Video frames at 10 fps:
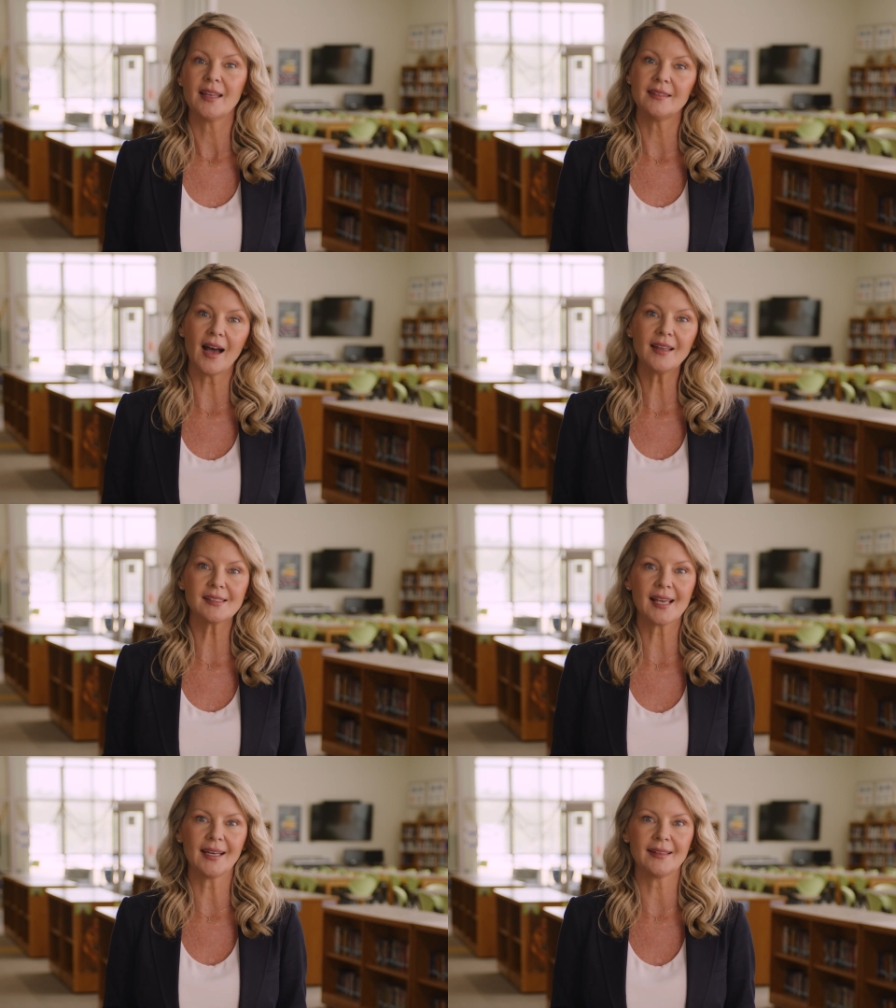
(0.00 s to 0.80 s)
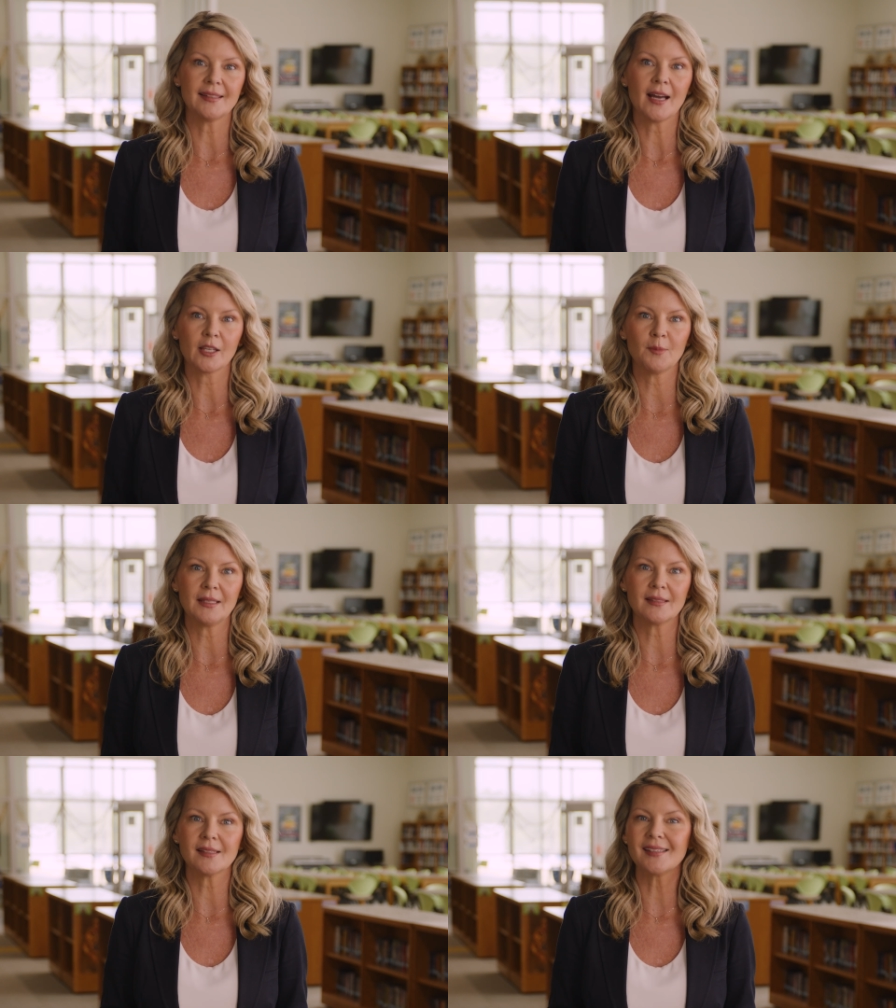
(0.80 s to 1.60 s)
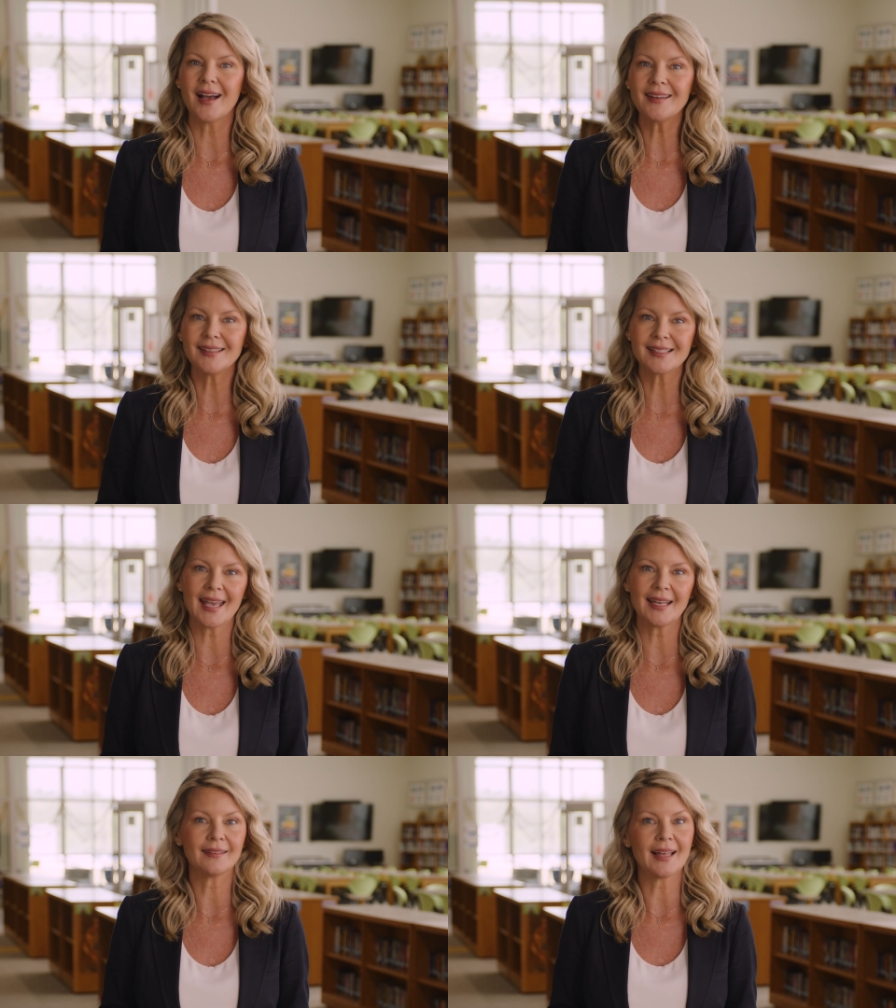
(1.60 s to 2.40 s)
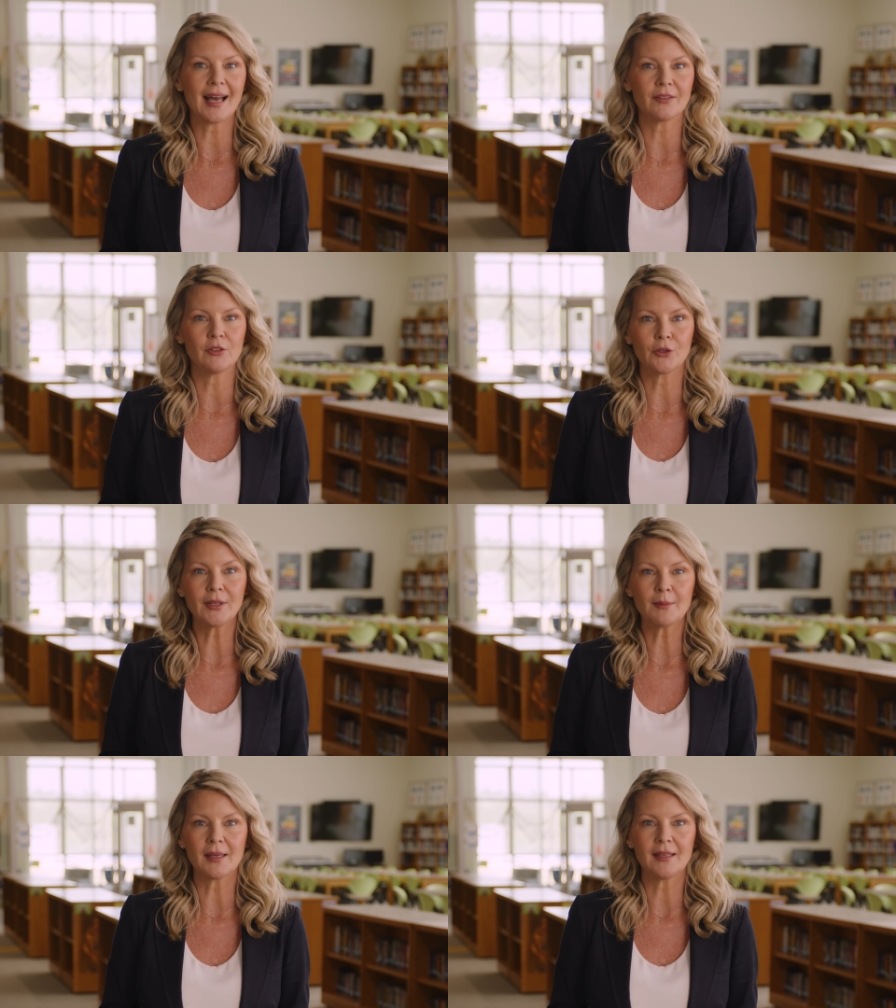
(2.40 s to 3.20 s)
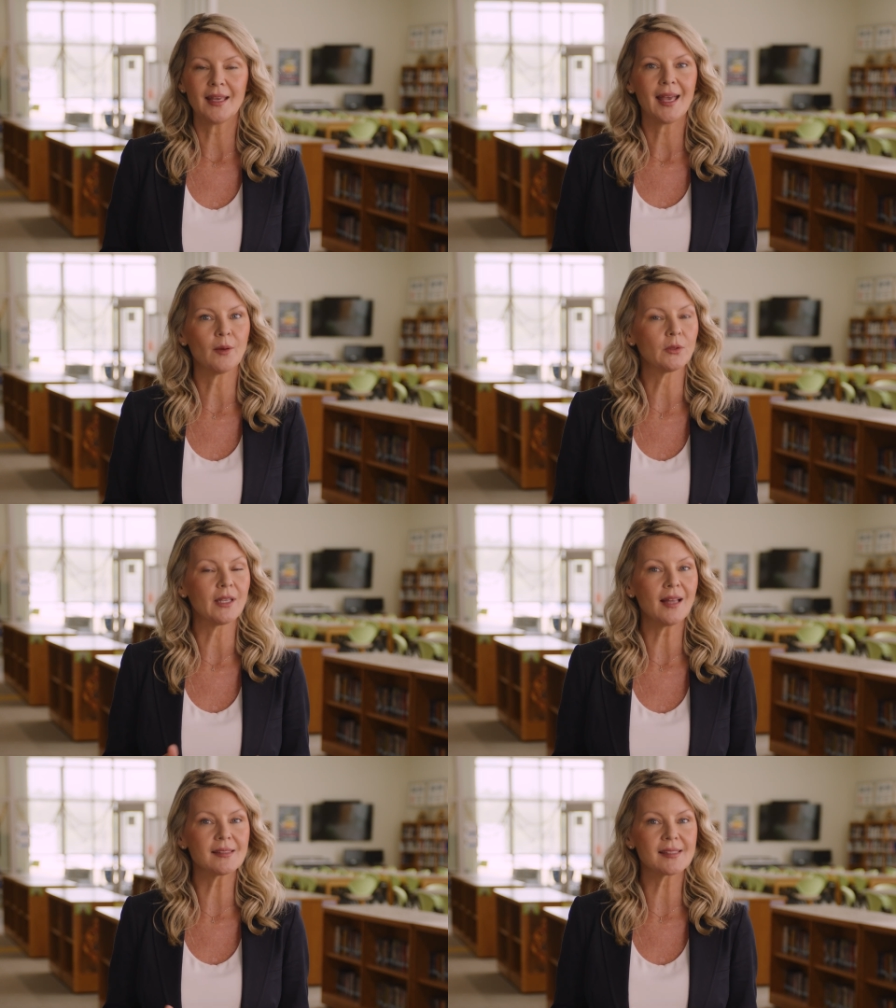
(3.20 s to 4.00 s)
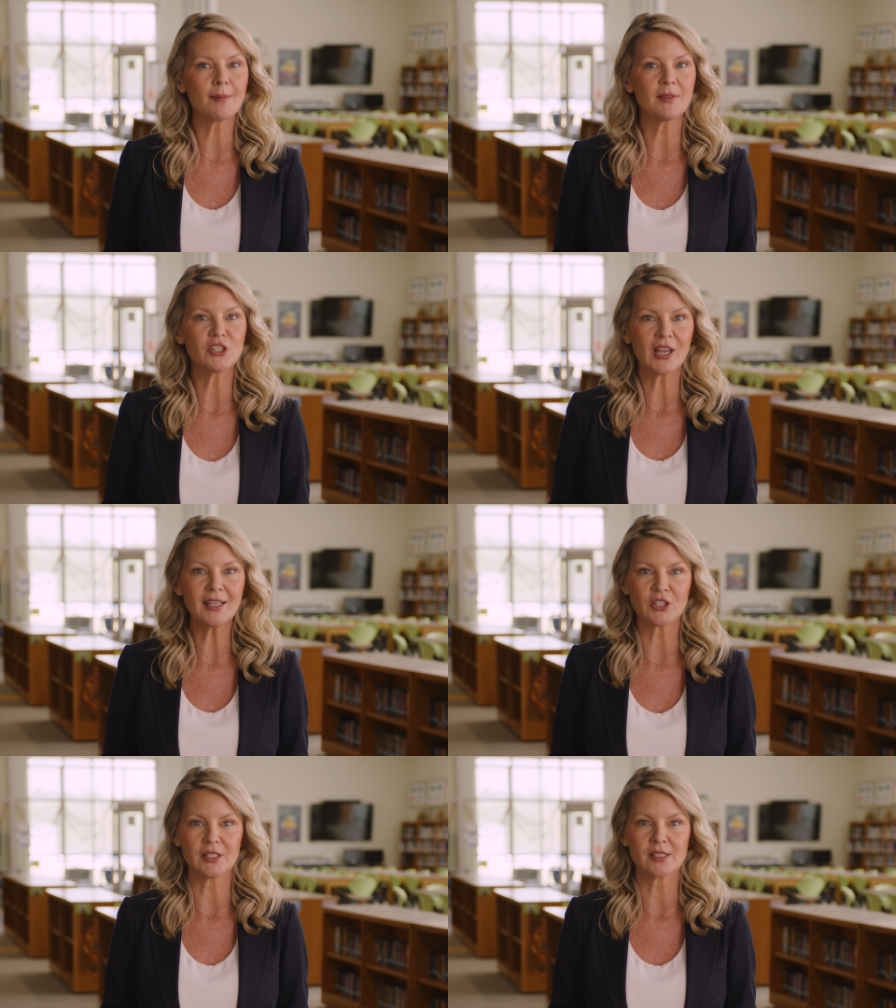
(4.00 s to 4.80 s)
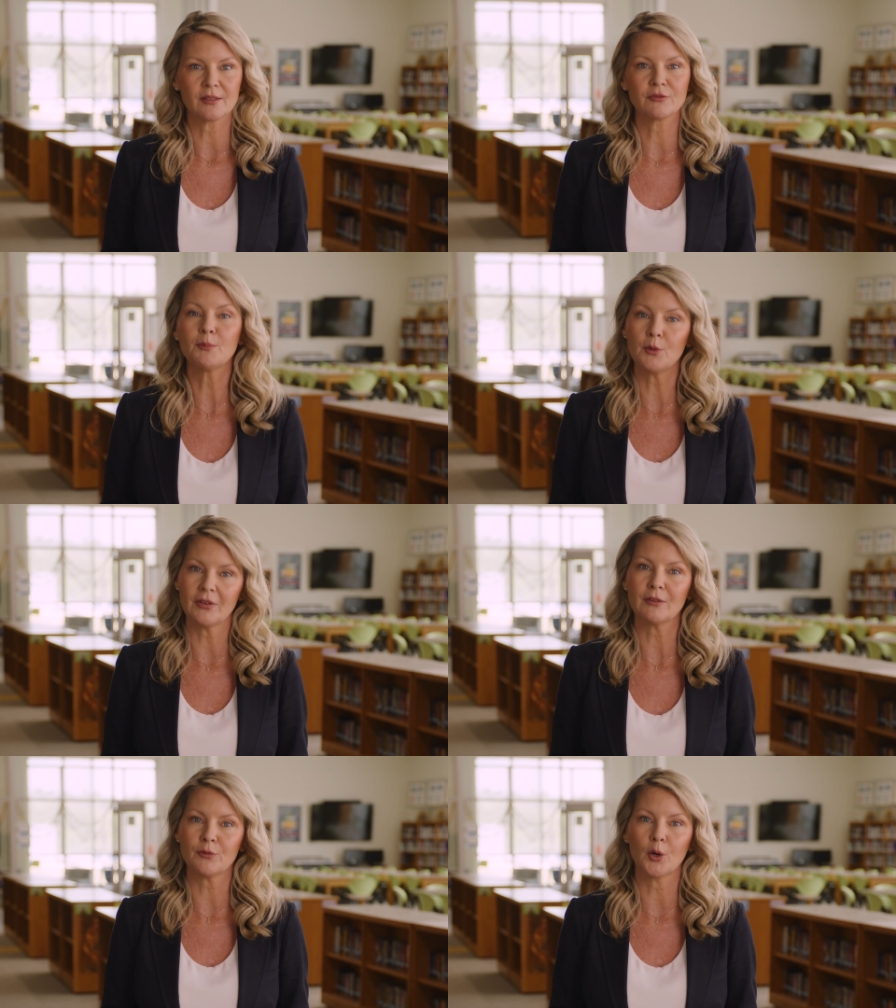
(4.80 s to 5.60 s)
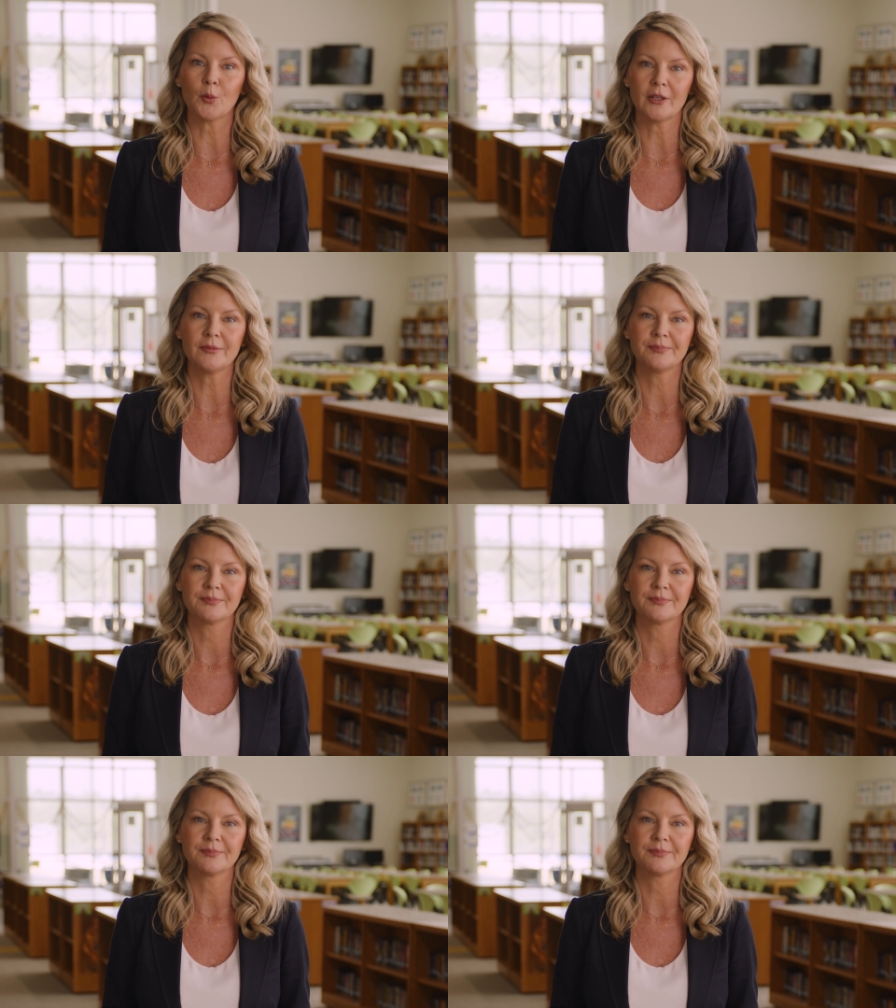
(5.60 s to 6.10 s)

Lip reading: Not signing the document does not indicate a lack of agreement and will not stop the changes from moving forward.